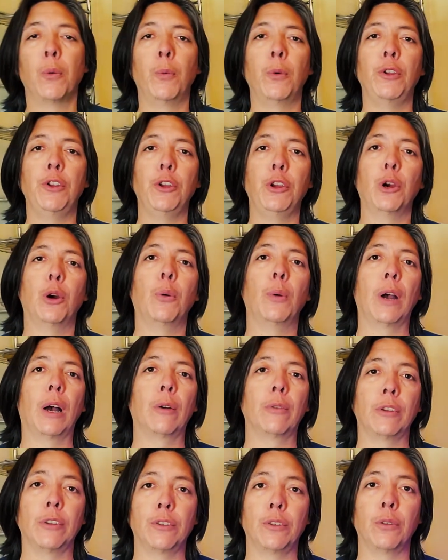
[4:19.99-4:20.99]
when you go
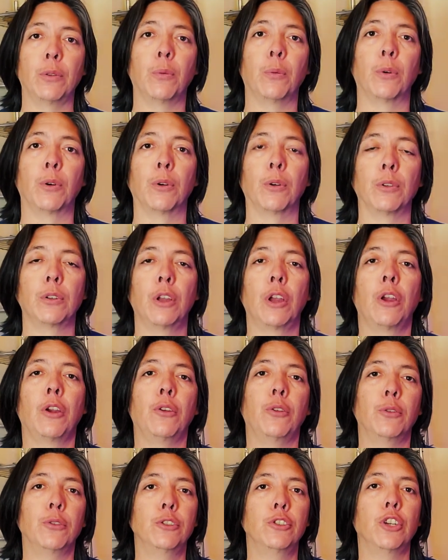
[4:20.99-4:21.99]
out into the world,
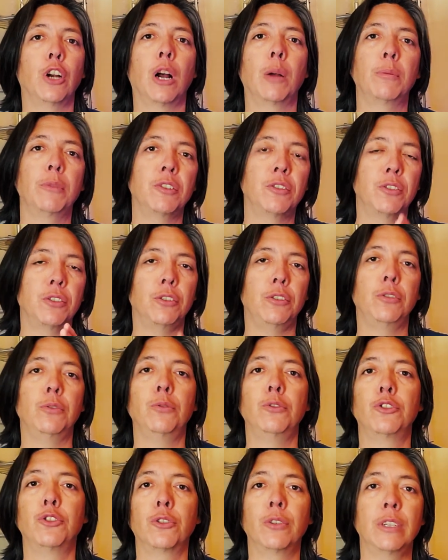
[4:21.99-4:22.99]
your job is to
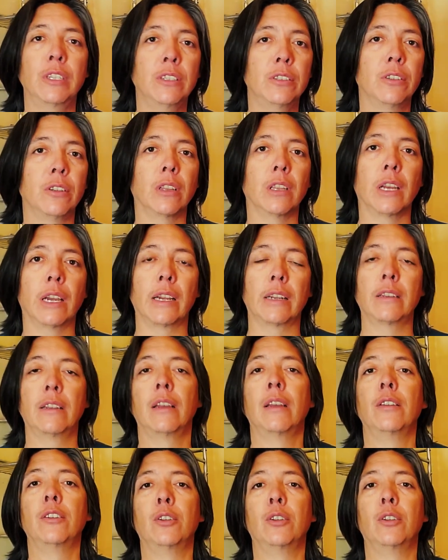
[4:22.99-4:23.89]
use your intellect